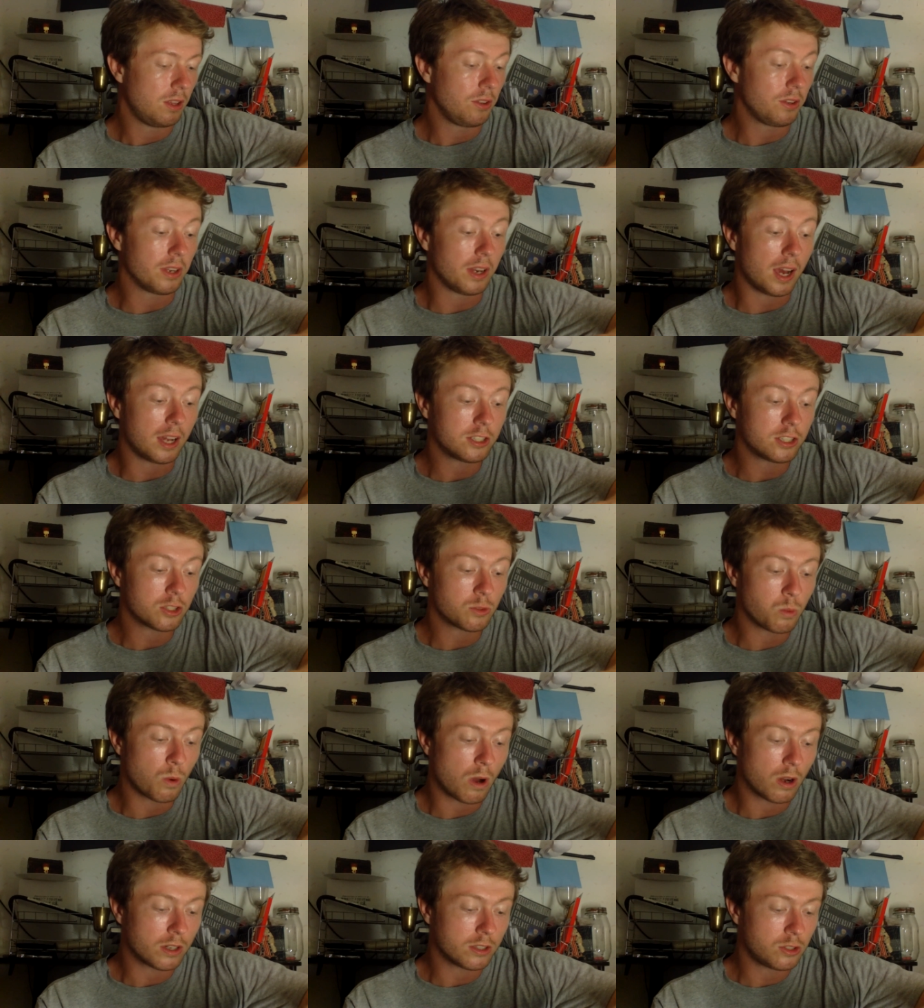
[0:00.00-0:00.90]
You cannot
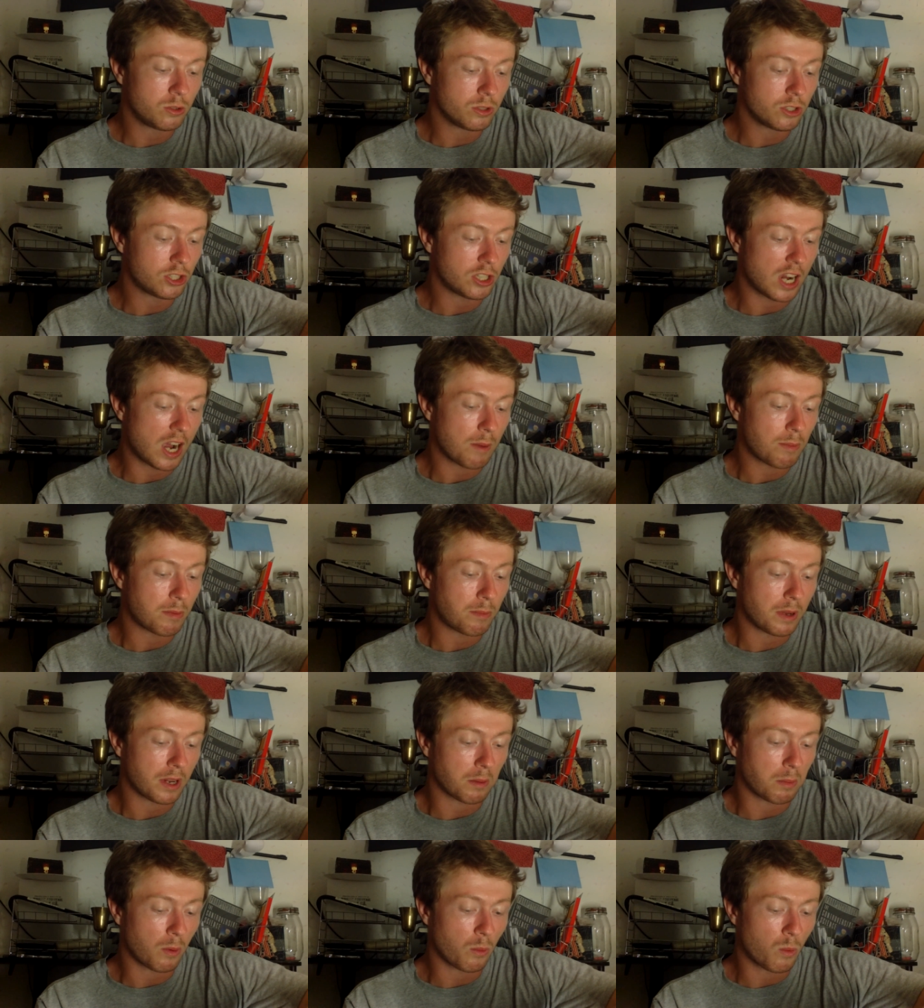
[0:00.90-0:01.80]
just walk into a shop
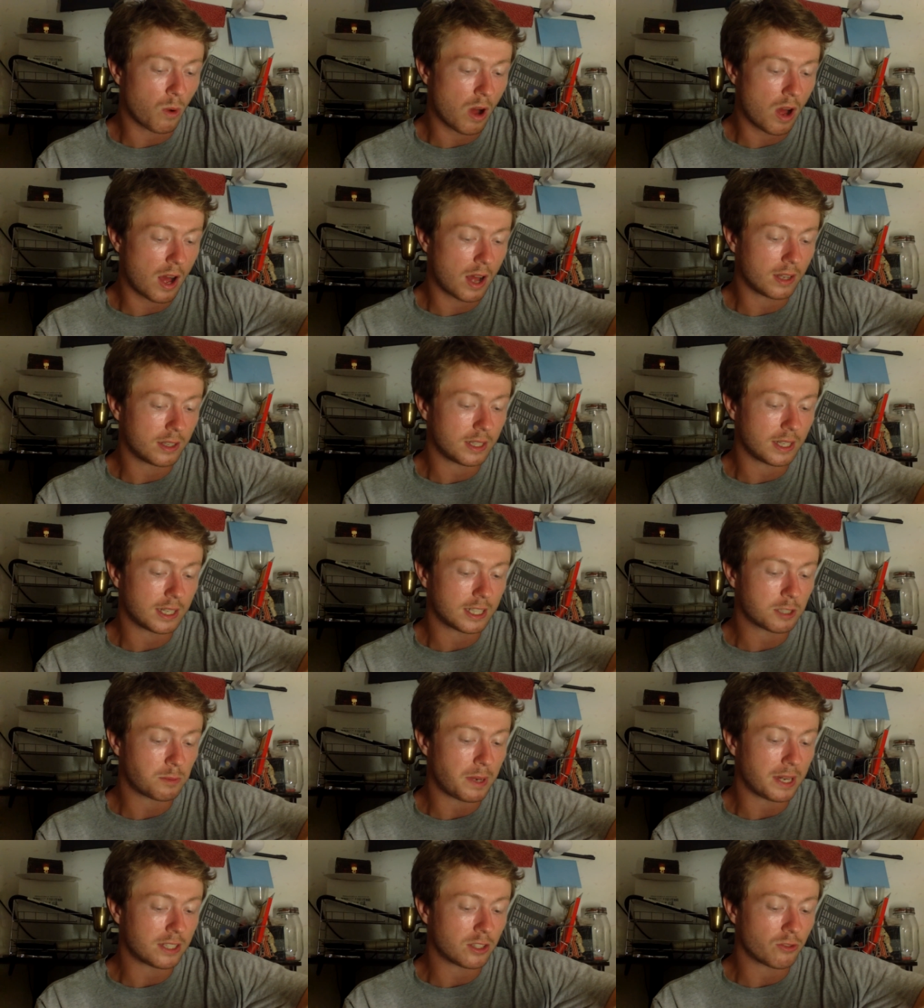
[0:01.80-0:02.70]
and pick up a wand and
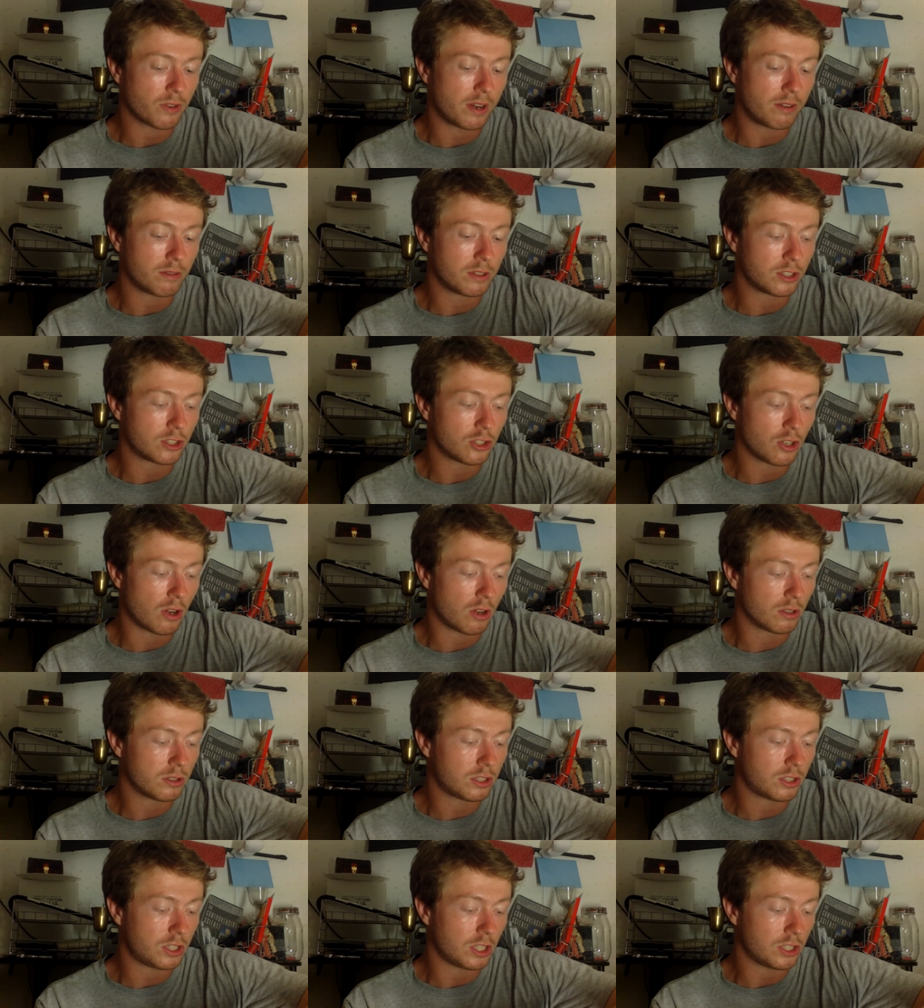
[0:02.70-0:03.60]
expect great
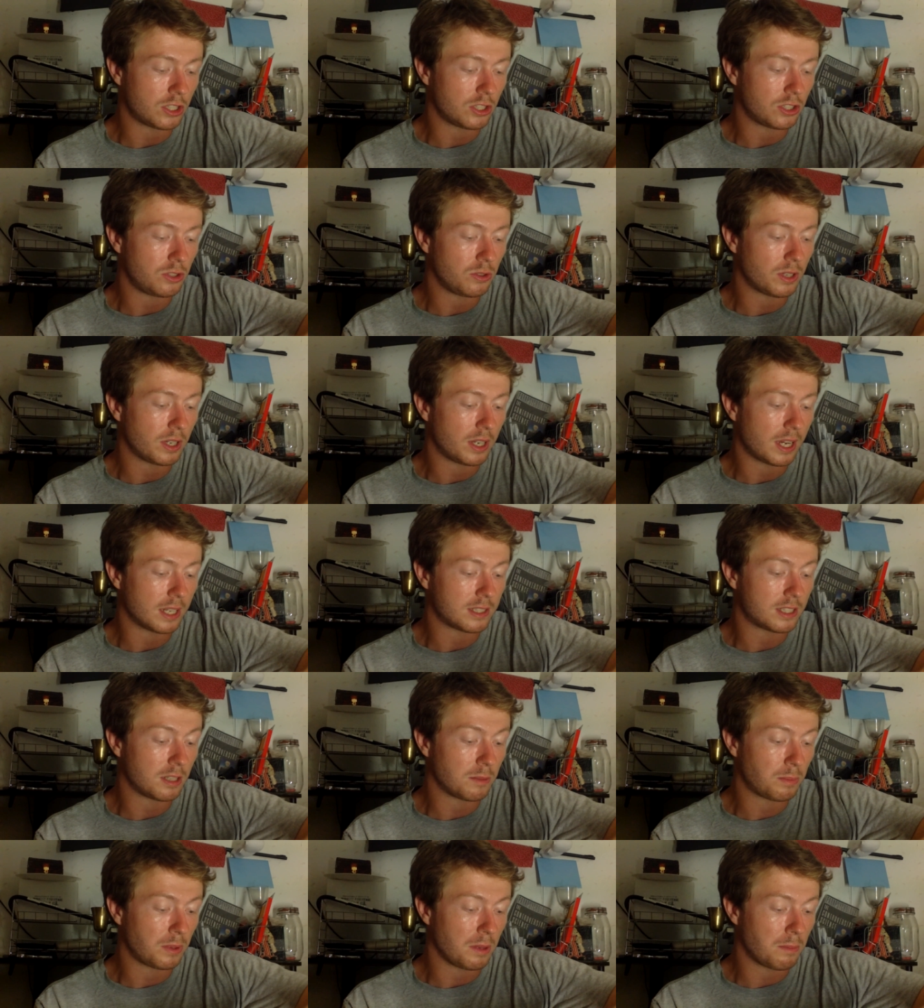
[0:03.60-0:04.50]
results, just as you
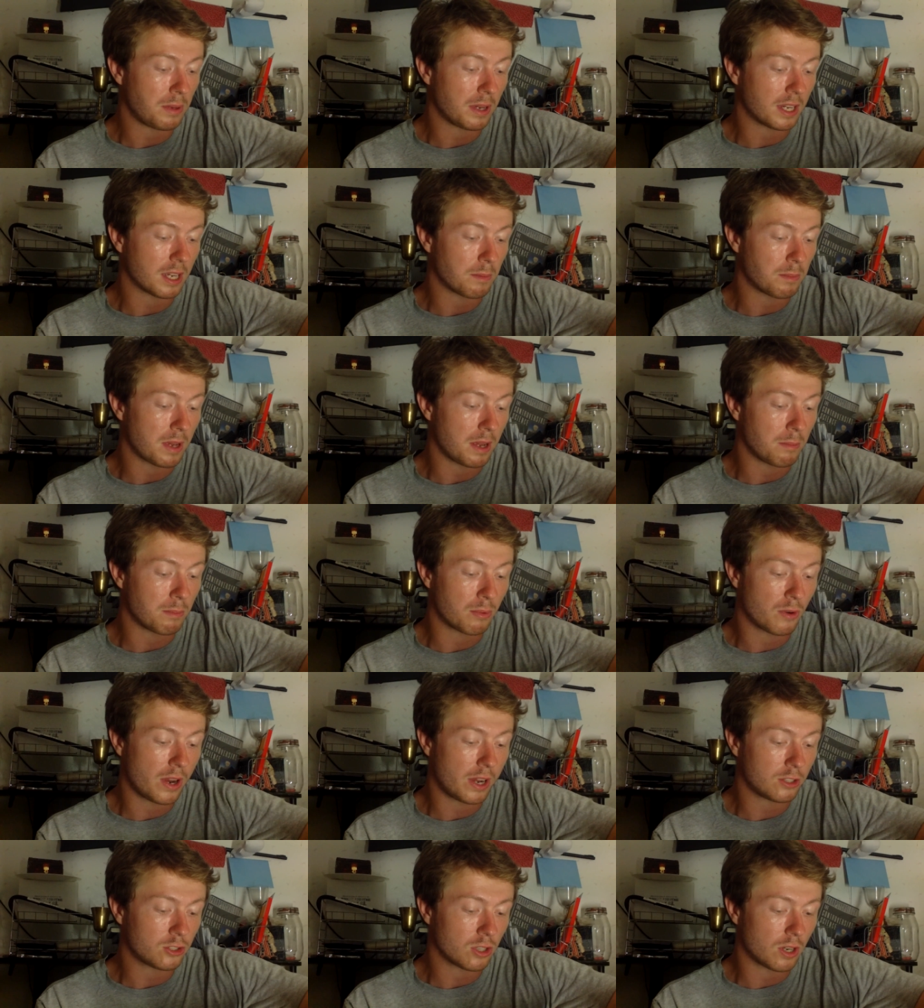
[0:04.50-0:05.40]
cannot simply pick up a
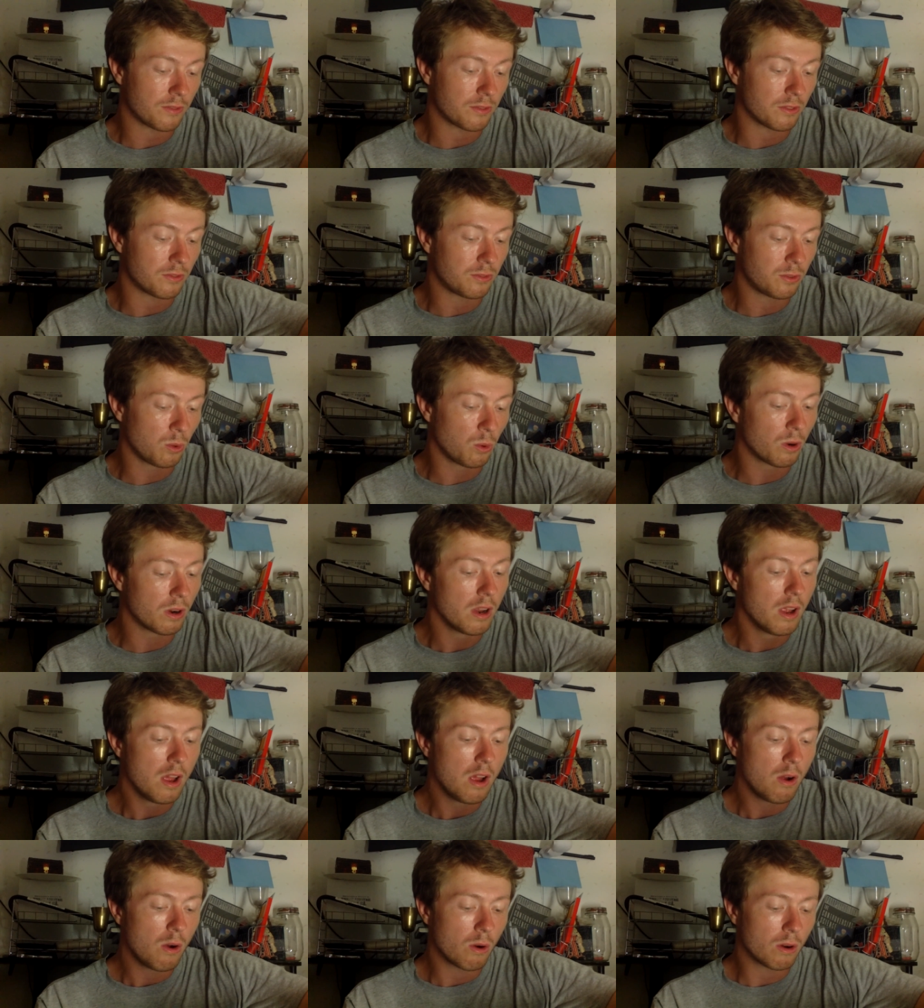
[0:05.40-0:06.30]
branch off the
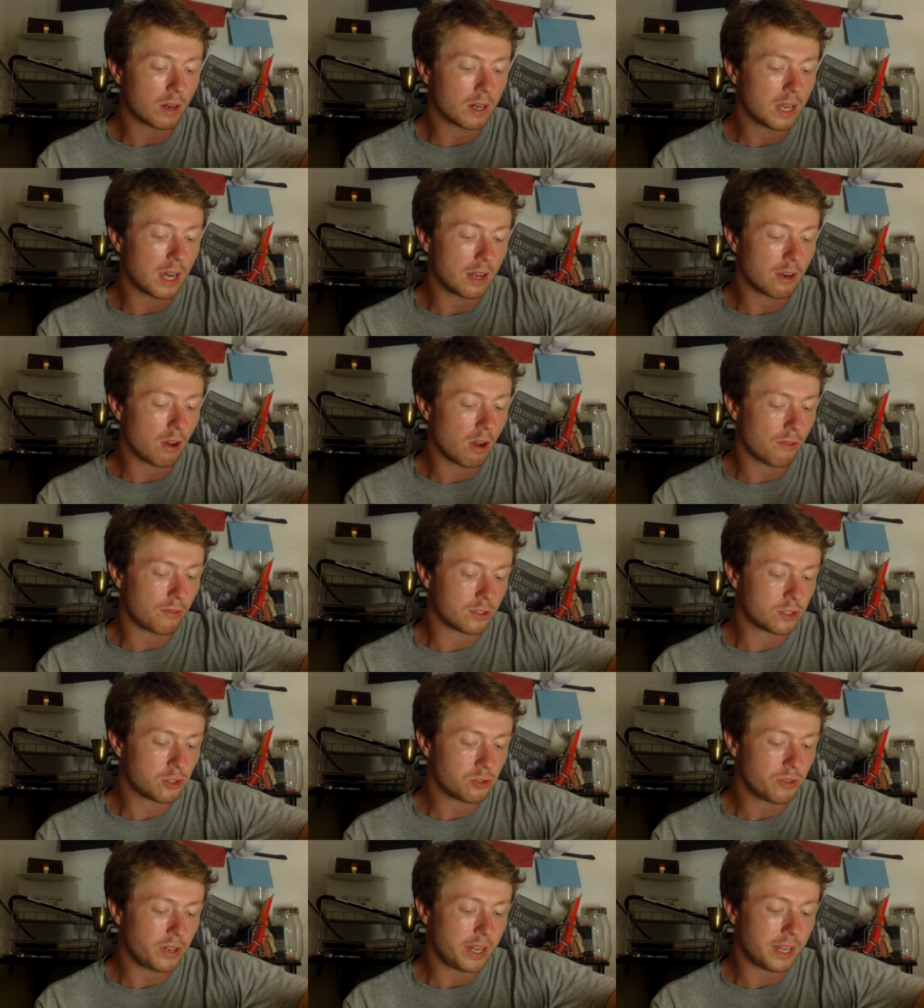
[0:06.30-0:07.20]
floor or cut off
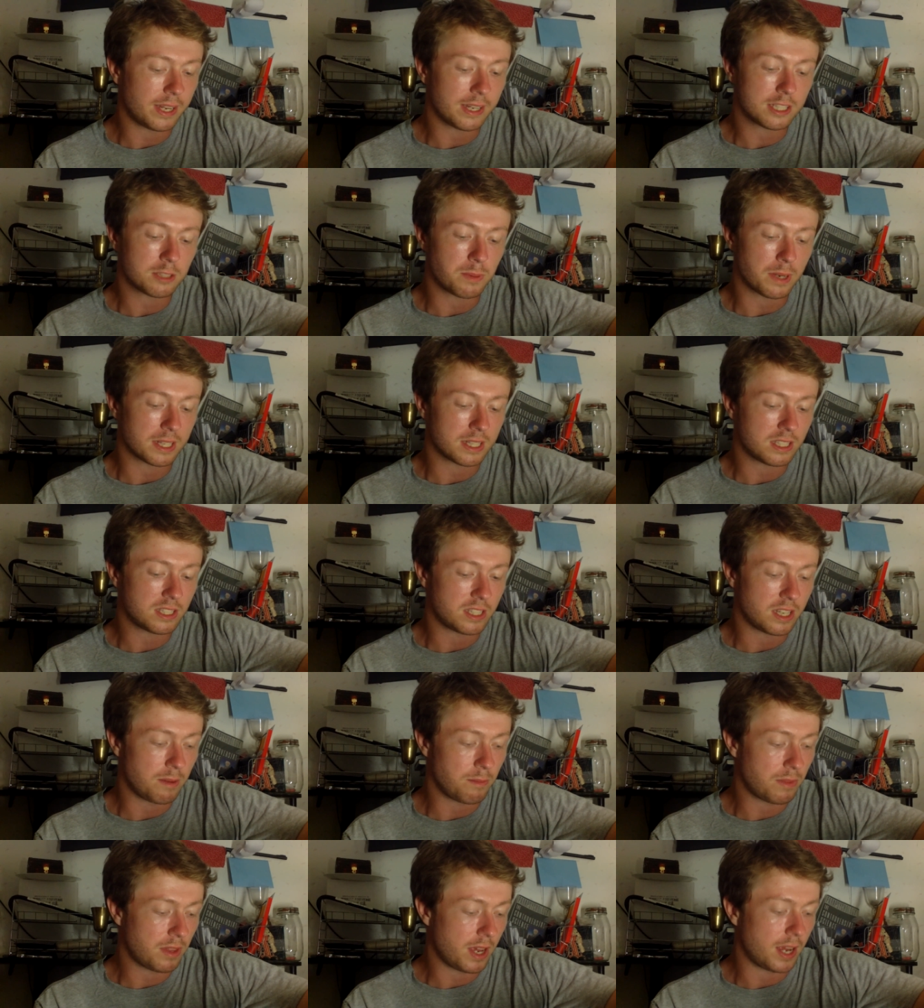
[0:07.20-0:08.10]
a tree and expect the
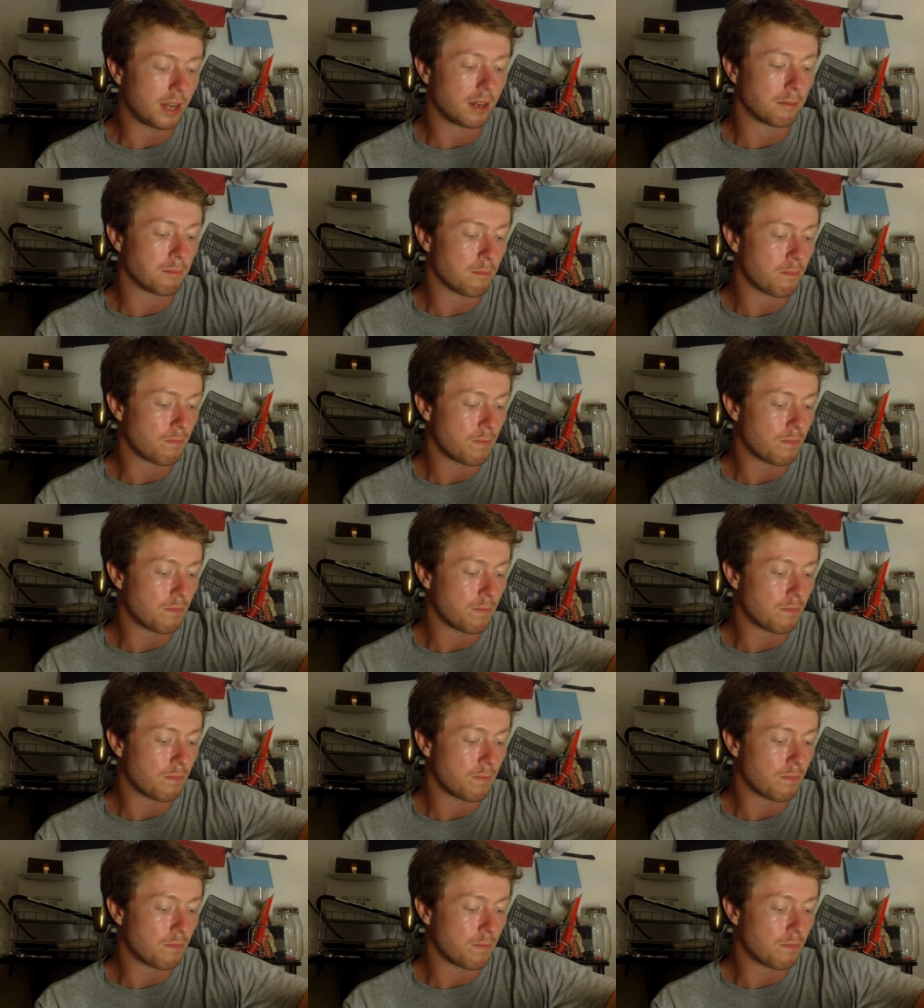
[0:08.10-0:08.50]
same thing.